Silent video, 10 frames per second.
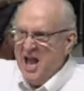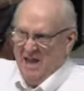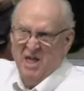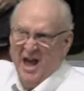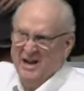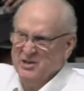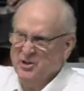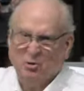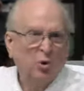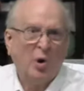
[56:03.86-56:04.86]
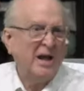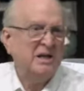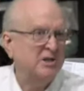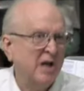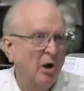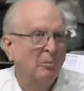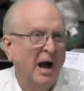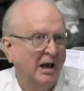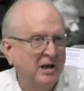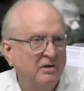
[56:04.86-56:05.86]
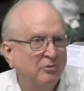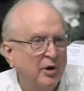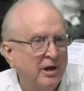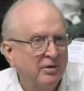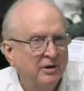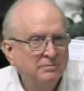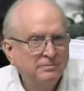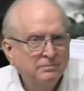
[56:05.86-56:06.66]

and that is the greatest hope I live with.